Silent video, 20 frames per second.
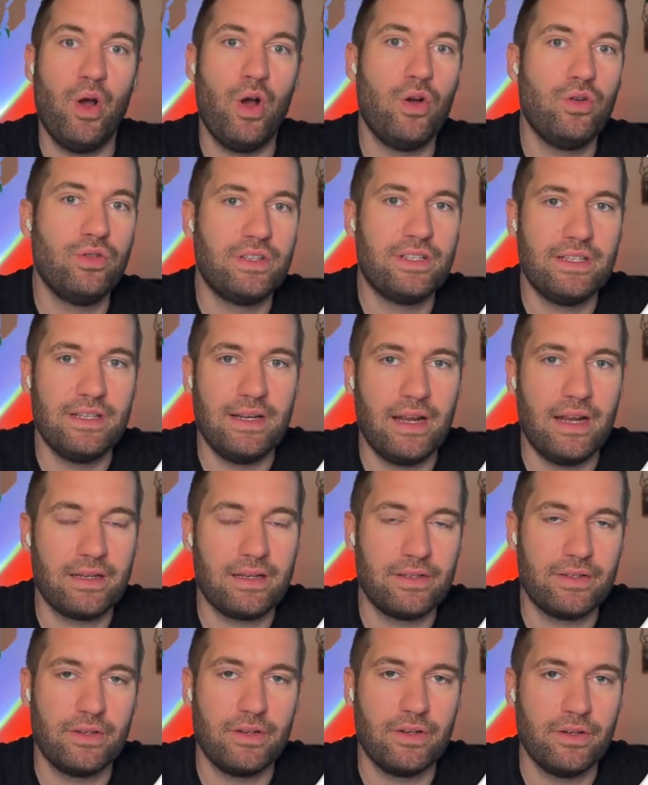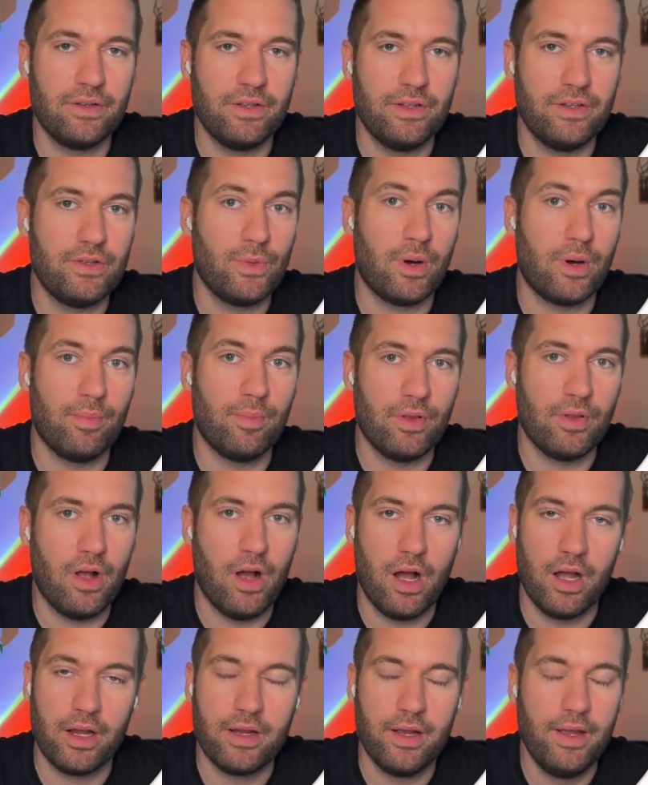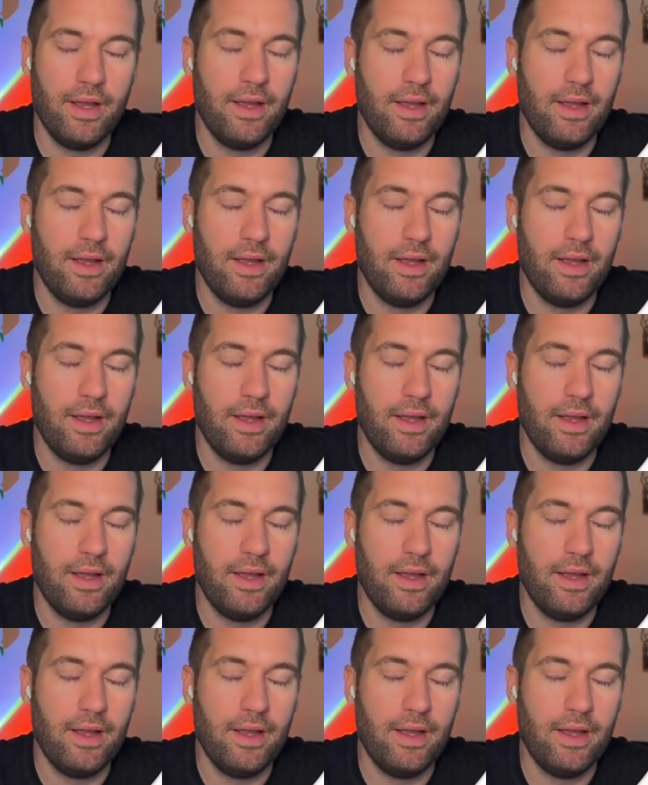post it externally to our blog.